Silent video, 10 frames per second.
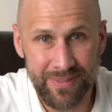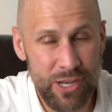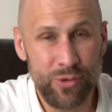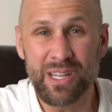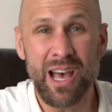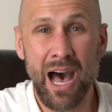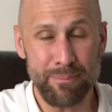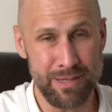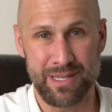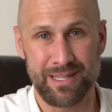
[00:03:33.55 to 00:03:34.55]
And you can
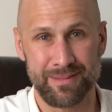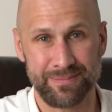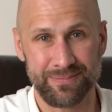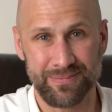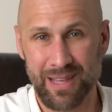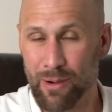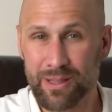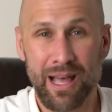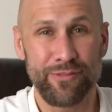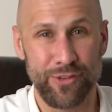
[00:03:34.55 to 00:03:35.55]
copy me. I would
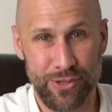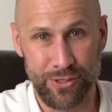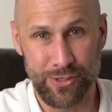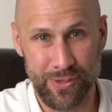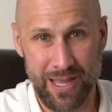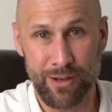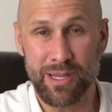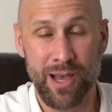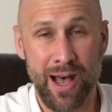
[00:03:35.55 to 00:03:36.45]
love for you to do that. It'd be